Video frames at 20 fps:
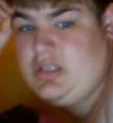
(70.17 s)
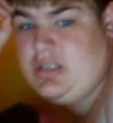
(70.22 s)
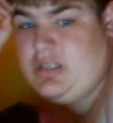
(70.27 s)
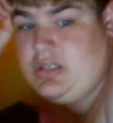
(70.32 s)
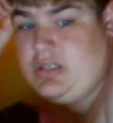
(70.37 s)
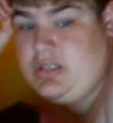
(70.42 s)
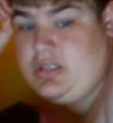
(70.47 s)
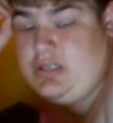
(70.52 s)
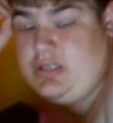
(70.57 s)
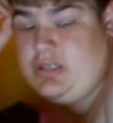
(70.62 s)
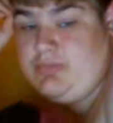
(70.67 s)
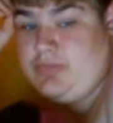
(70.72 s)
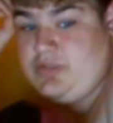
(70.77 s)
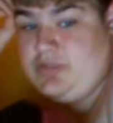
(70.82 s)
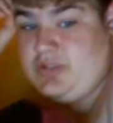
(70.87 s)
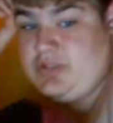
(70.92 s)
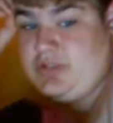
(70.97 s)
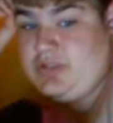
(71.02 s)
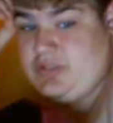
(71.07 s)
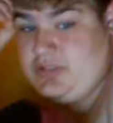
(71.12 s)
um,
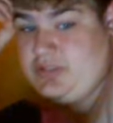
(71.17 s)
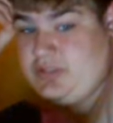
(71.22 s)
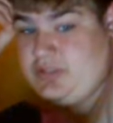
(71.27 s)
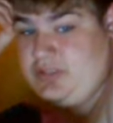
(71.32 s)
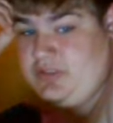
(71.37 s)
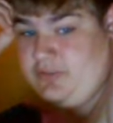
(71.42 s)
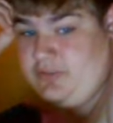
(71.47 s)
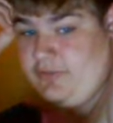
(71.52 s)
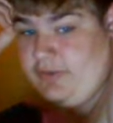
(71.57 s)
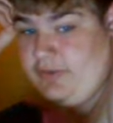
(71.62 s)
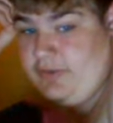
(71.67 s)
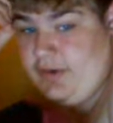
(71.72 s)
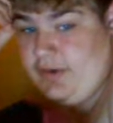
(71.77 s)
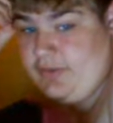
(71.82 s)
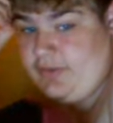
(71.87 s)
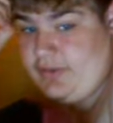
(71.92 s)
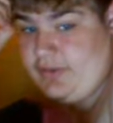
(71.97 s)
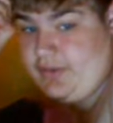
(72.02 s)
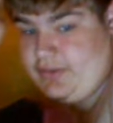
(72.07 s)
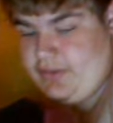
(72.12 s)
Friday's
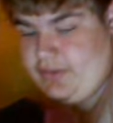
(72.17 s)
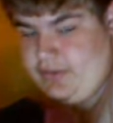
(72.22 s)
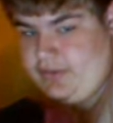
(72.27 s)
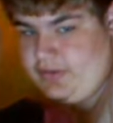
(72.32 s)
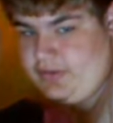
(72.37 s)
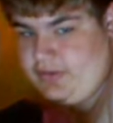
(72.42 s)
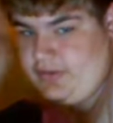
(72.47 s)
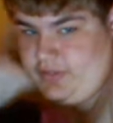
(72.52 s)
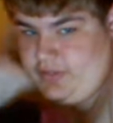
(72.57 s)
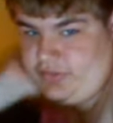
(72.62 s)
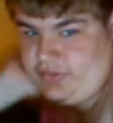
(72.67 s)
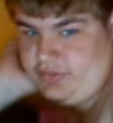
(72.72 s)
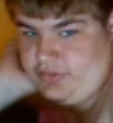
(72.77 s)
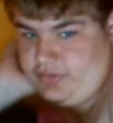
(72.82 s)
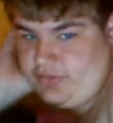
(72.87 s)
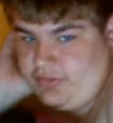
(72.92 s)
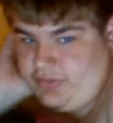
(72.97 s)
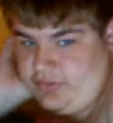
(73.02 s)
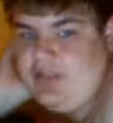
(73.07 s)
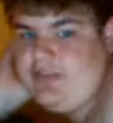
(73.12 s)
actually International
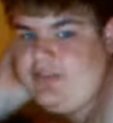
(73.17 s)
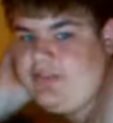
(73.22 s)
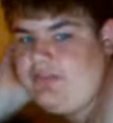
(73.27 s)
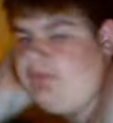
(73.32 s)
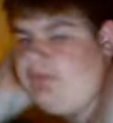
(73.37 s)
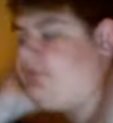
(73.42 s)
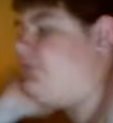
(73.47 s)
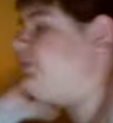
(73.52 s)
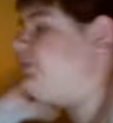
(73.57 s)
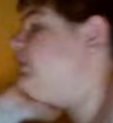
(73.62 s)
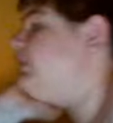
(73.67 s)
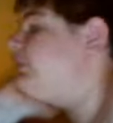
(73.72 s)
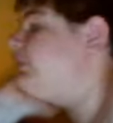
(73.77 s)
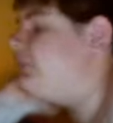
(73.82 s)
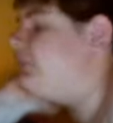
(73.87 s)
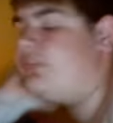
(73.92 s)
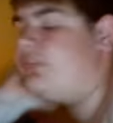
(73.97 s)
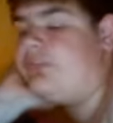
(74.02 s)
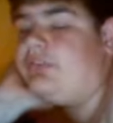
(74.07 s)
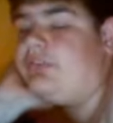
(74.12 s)
Guys Can Redress
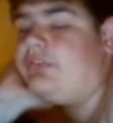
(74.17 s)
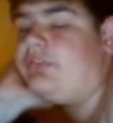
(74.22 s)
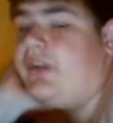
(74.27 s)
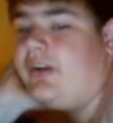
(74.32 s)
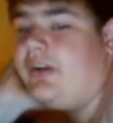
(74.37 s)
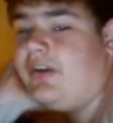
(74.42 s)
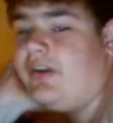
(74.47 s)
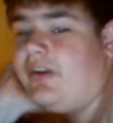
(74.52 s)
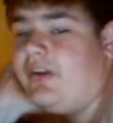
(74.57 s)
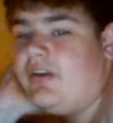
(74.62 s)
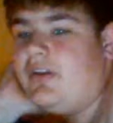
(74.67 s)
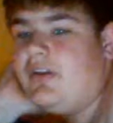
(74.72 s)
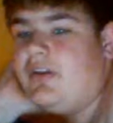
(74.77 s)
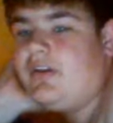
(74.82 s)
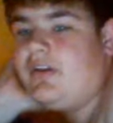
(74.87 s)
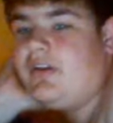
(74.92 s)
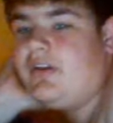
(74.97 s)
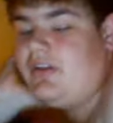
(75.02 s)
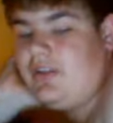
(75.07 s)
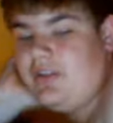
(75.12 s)
today.
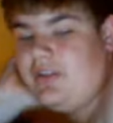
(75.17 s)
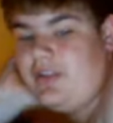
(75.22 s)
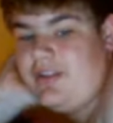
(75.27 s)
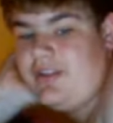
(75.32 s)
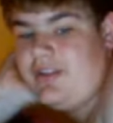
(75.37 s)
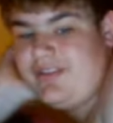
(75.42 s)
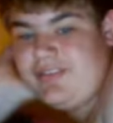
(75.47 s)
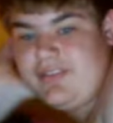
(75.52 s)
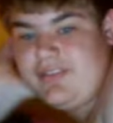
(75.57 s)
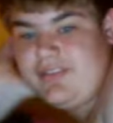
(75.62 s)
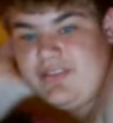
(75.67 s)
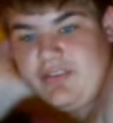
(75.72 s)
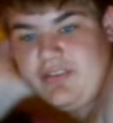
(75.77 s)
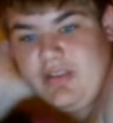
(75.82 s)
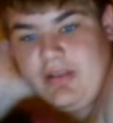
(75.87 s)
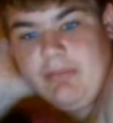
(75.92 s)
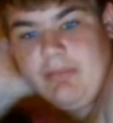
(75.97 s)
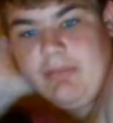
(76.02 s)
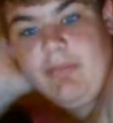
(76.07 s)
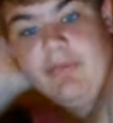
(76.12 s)
That's just
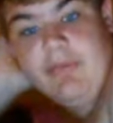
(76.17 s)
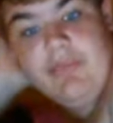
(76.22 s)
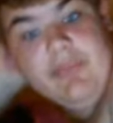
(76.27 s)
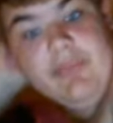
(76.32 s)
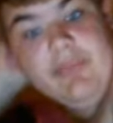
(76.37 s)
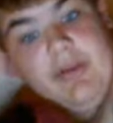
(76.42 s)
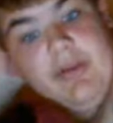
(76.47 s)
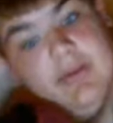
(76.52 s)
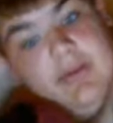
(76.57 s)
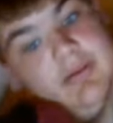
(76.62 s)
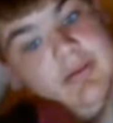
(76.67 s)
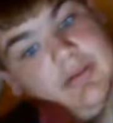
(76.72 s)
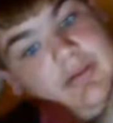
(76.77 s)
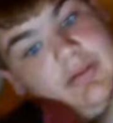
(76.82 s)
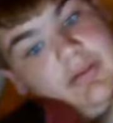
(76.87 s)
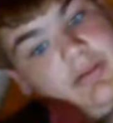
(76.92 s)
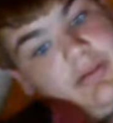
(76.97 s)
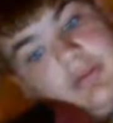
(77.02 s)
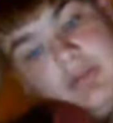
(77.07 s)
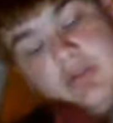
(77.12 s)
something to
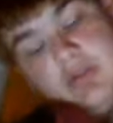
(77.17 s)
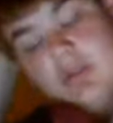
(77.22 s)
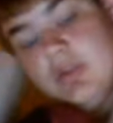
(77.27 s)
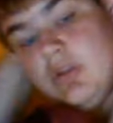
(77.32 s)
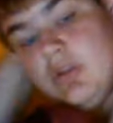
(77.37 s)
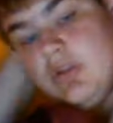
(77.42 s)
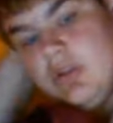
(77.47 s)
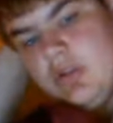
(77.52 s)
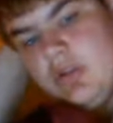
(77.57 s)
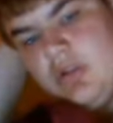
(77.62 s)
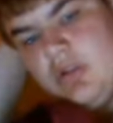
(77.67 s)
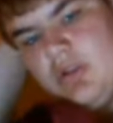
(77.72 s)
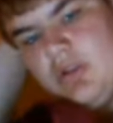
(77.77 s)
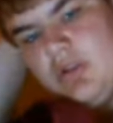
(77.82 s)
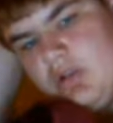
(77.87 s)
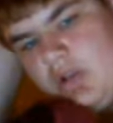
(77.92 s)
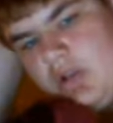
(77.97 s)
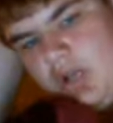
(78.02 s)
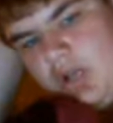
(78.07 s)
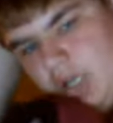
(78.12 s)

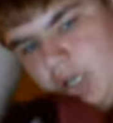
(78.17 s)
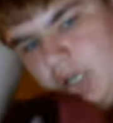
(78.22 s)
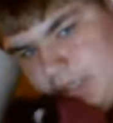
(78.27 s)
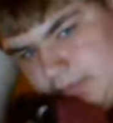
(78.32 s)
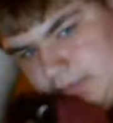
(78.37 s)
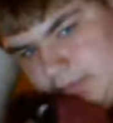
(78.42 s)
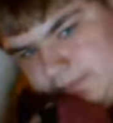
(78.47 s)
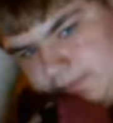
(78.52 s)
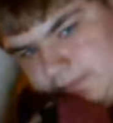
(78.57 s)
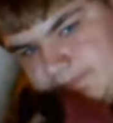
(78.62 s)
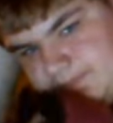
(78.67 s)
say. Um,